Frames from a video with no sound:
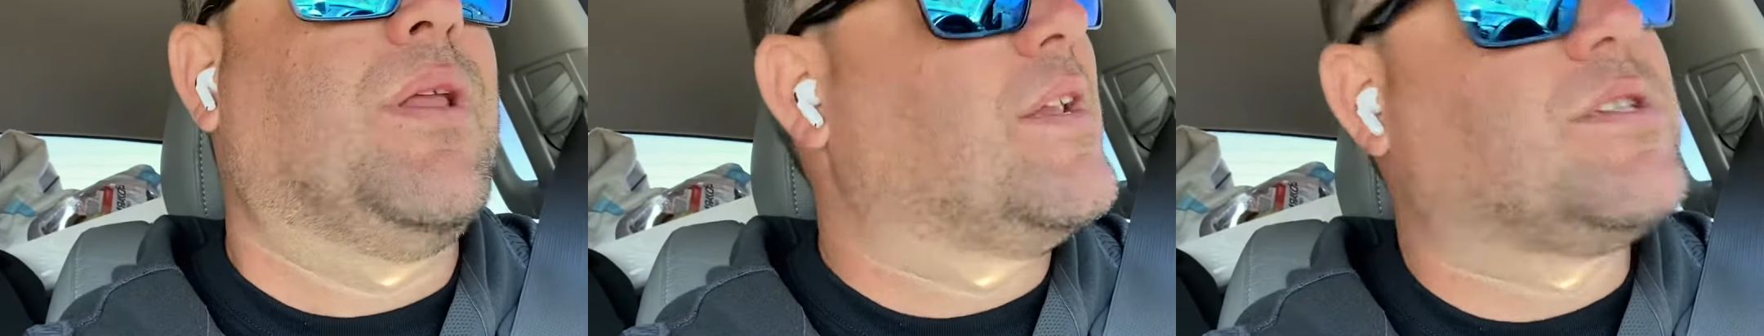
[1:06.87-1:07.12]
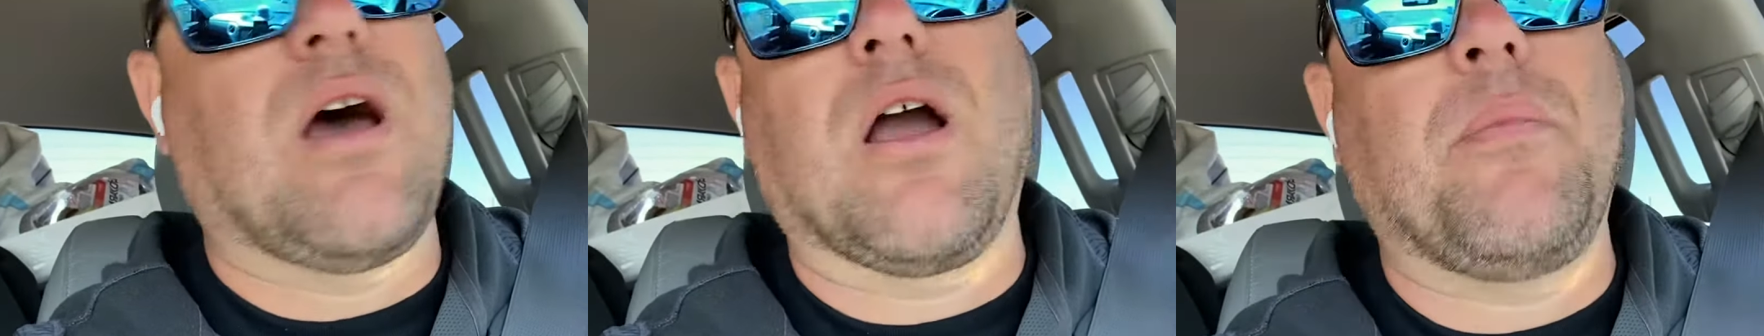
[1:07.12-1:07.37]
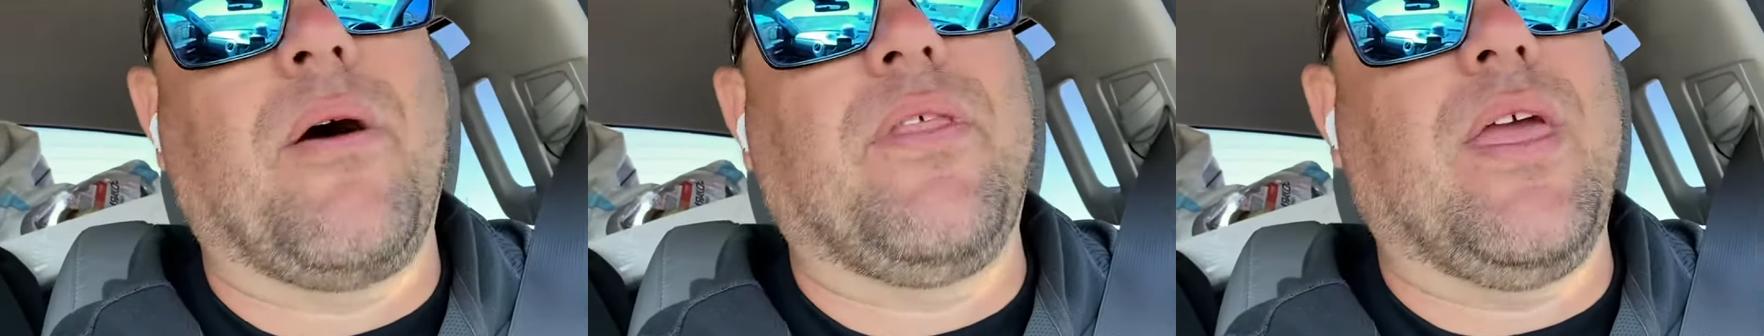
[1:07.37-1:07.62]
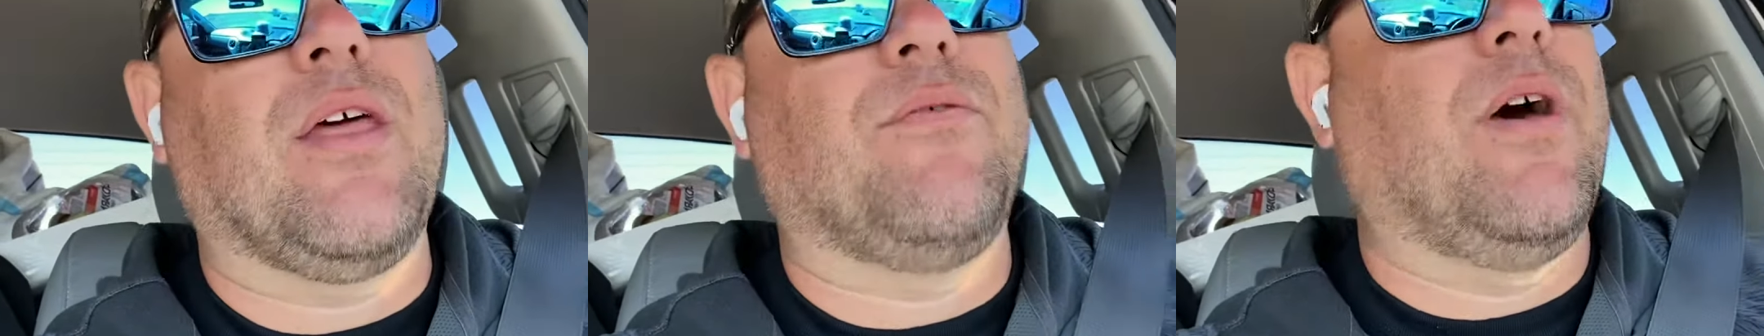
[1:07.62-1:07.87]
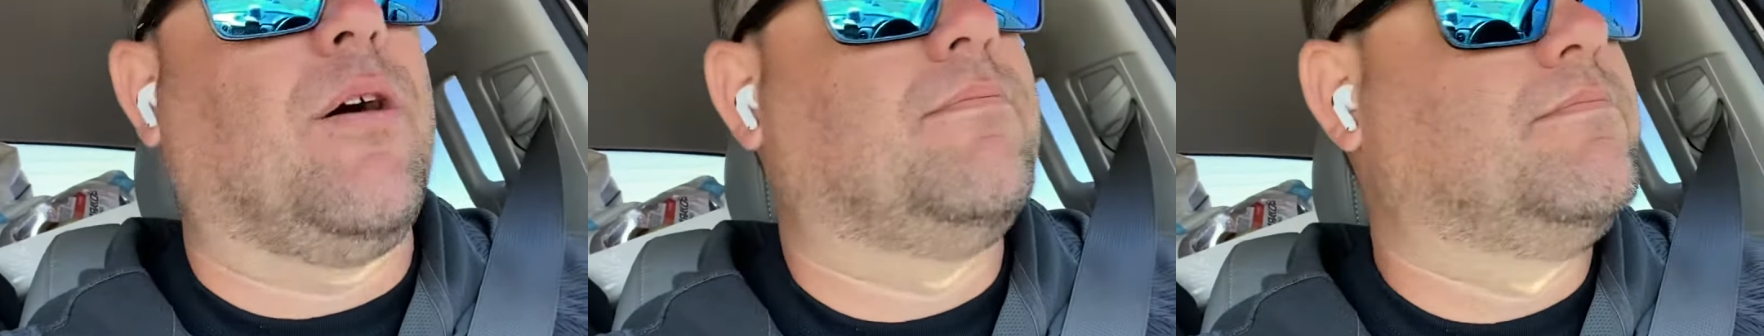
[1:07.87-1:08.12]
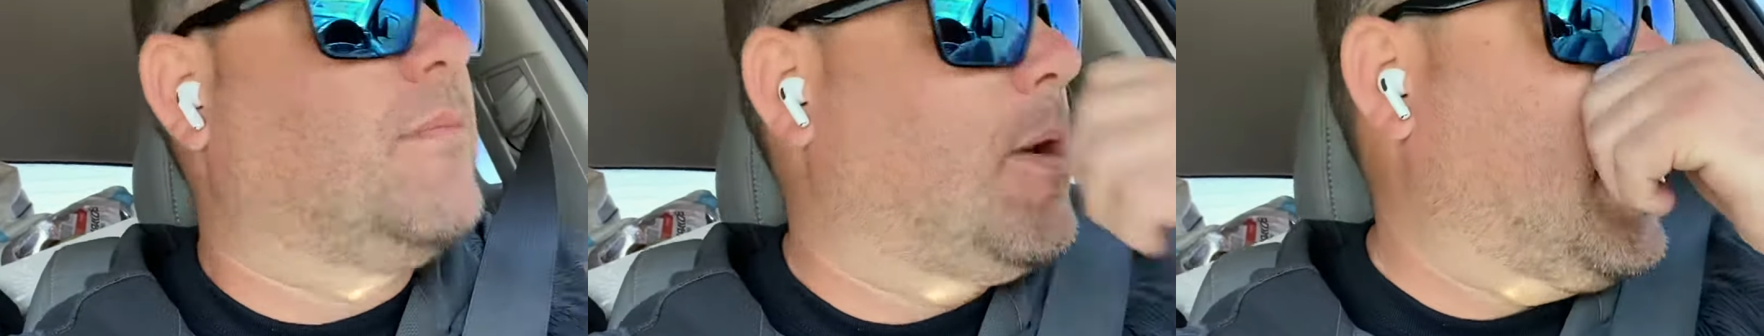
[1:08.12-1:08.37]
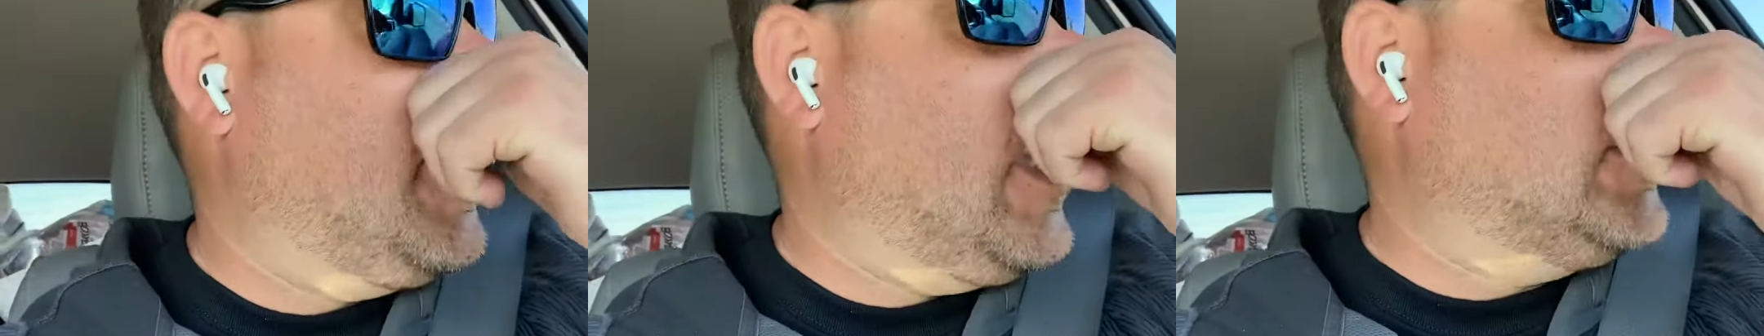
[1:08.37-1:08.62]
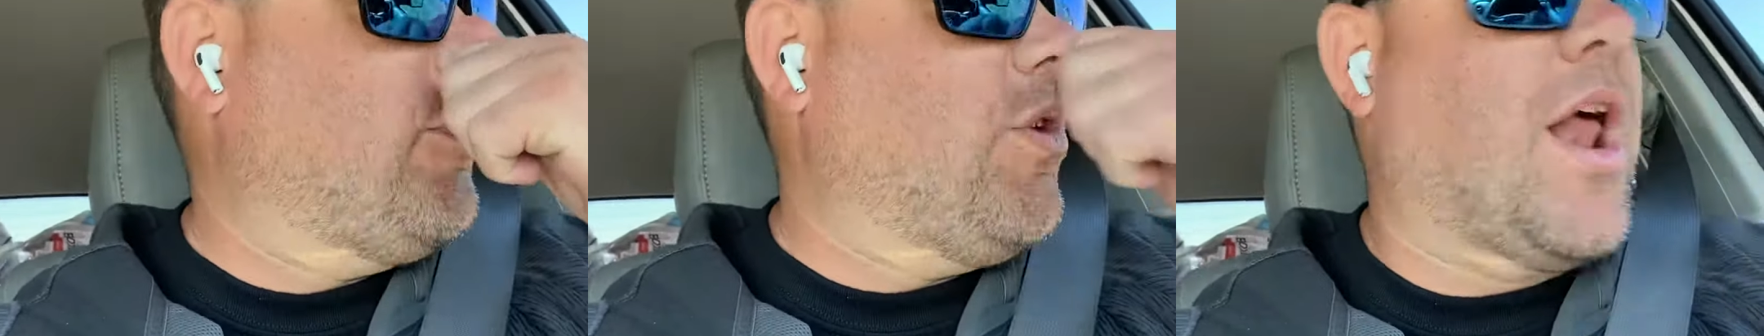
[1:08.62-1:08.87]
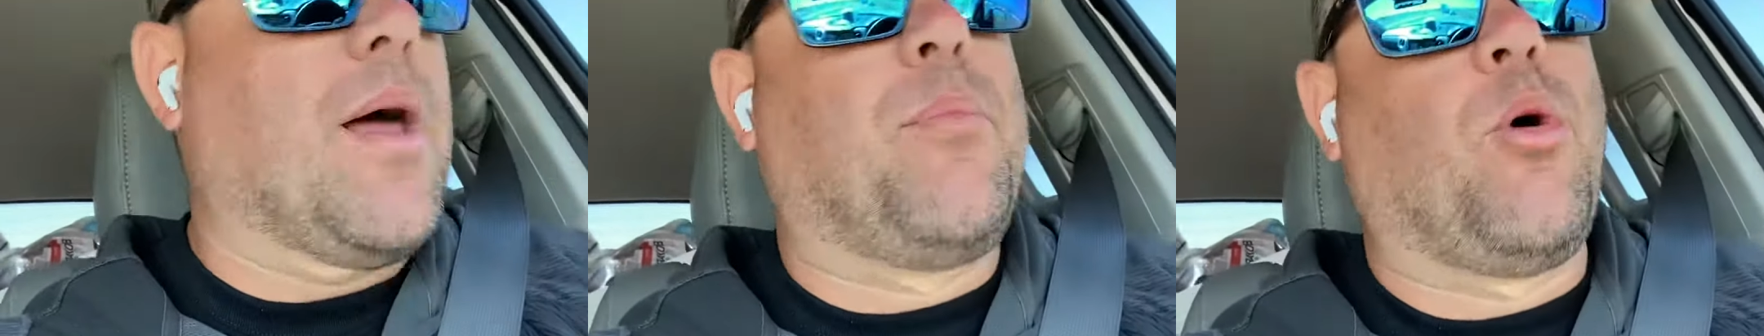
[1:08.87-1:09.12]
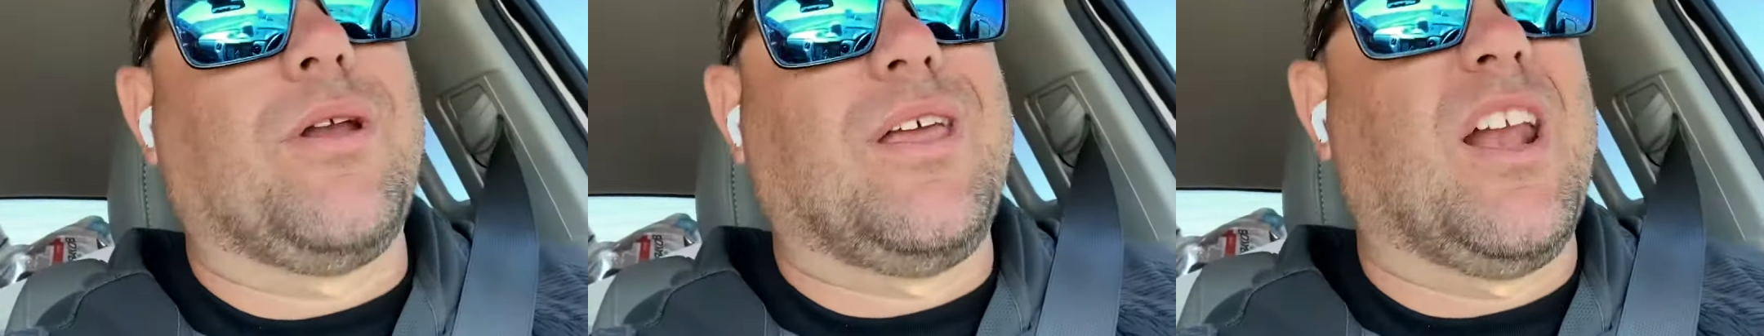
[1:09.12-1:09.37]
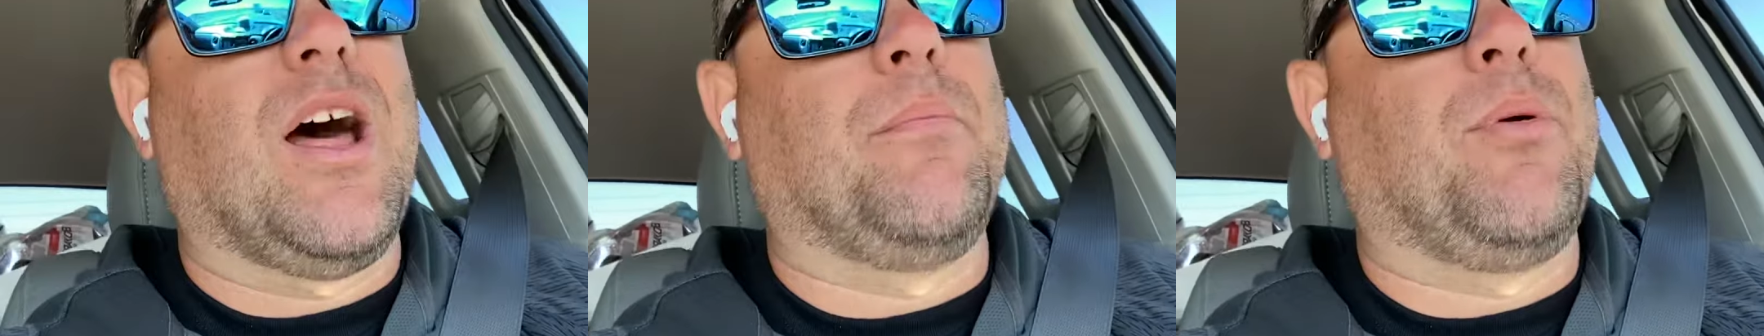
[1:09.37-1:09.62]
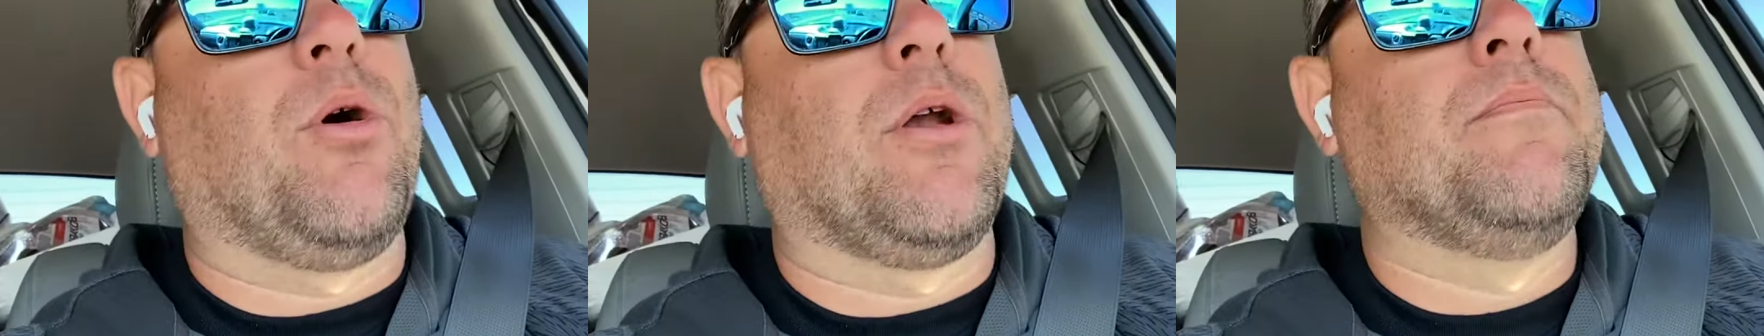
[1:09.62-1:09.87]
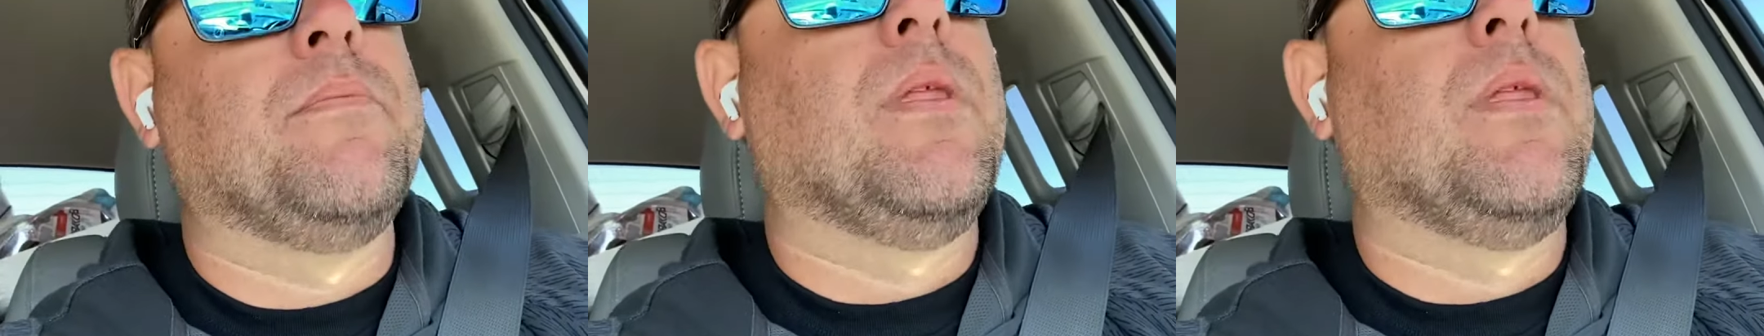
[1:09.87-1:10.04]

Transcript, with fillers: let's talk about the NFL. All right, guys, if you're not on board, get on board.